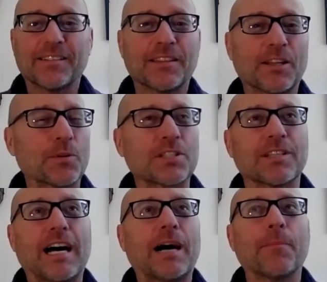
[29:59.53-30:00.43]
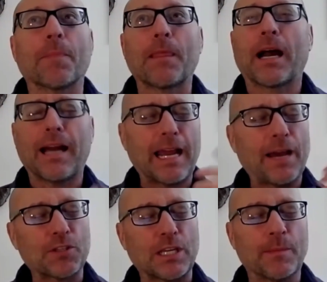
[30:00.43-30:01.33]
There was, um, I, I
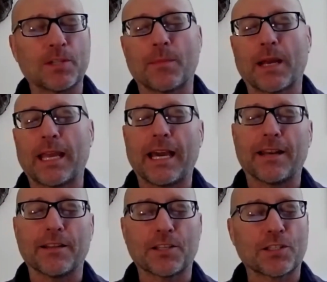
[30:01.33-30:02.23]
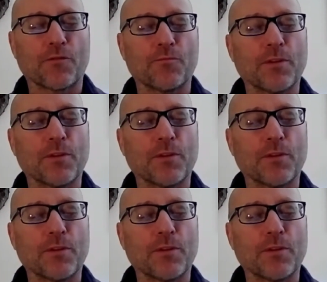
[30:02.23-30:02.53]
have this image in my head, and this is of,